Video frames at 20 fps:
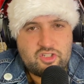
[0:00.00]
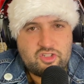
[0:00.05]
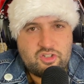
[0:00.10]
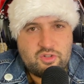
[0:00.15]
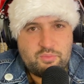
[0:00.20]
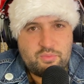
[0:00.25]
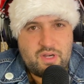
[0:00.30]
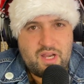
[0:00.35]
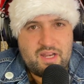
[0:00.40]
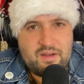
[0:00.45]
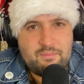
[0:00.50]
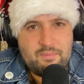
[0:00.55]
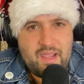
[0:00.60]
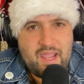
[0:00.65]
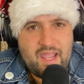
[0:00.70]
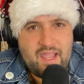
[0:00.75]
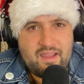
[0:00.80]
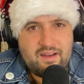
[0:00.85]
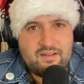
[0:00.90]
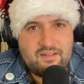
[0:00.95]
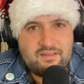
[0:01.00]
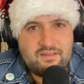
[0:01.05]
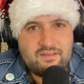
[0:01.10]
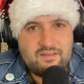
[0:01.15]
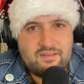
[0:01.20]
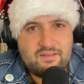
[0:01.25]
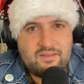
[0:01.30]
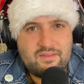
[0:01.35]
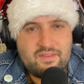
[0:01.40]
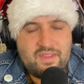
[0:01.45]
gingerbread man
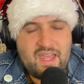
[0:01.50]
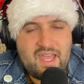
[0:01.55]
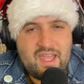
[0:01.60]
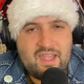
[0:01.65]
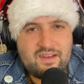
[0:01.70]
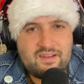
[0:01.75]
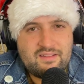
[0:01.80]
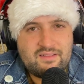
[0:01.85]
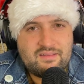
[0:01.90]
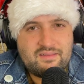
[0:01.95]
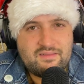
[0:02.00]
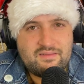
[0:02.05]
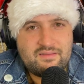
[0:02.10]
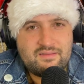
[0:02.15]
that,